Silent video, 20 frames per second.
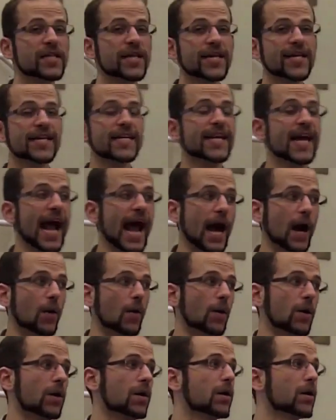to take an
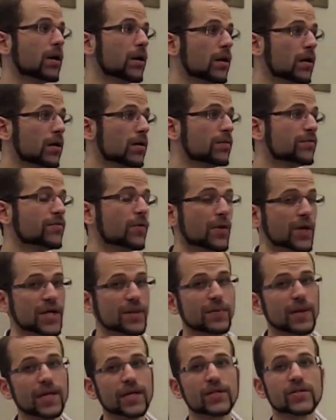hour,
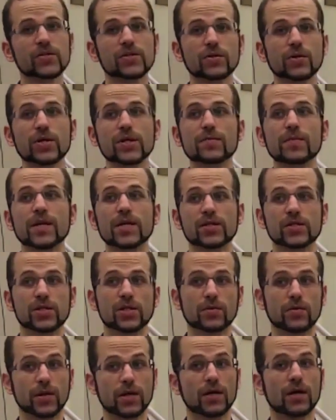40 minutes, 30
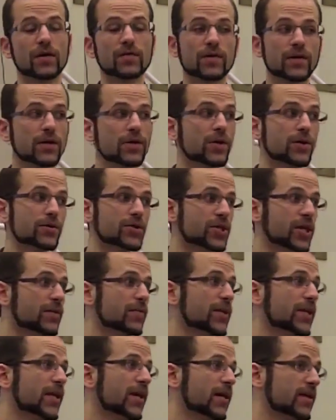minutes to recover. No
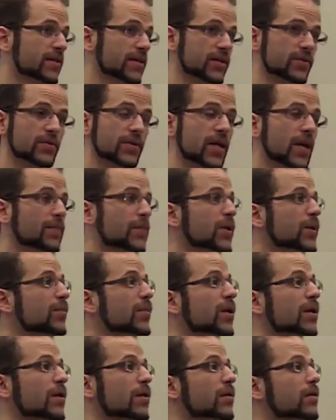shame in that. That's what happened
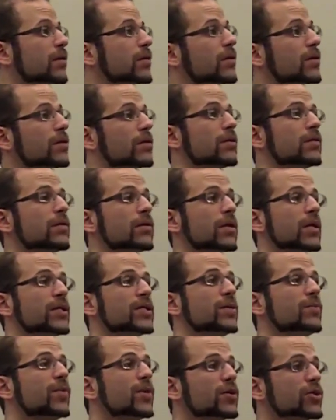to me.
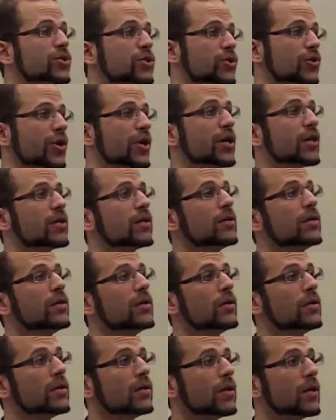I did burst
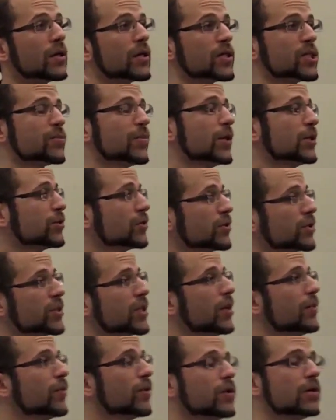training on a special
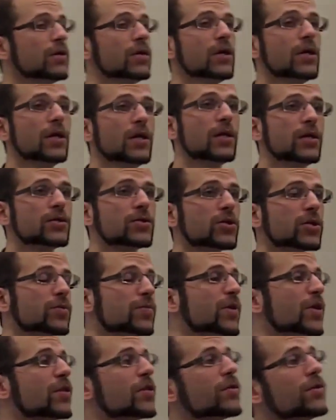stepper. It
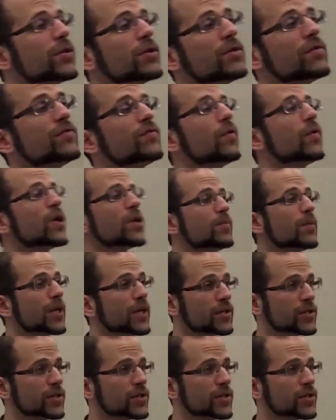took me 30 to 40